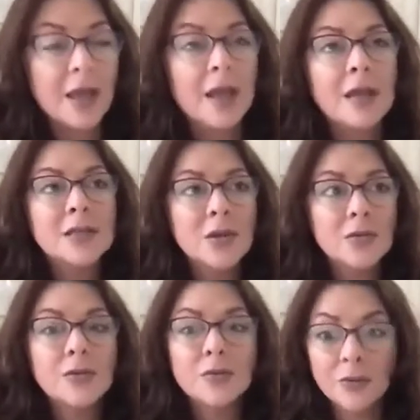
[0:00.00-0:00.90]
And
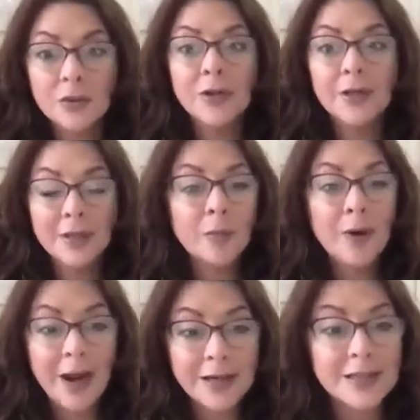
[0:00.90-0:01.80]
so learning a
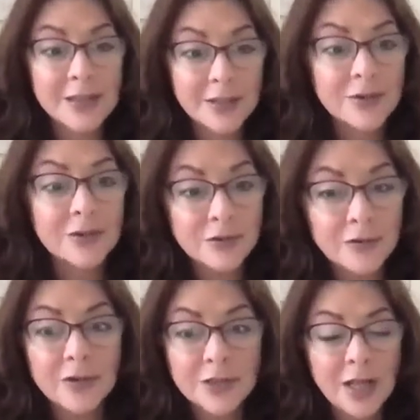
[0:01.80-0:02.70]
practice that you could do
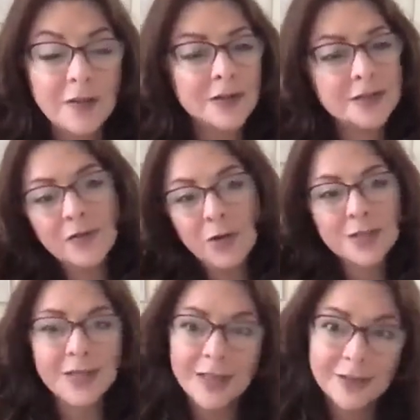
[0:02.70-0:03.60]
for yourself, because of
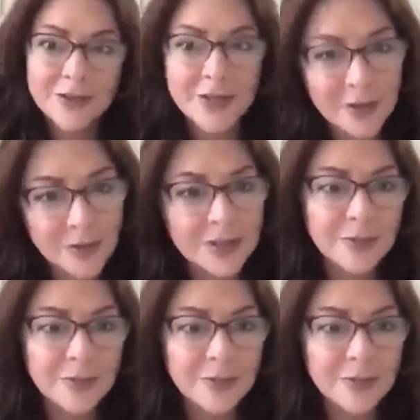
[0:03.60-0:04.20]
course a healer is not always going to be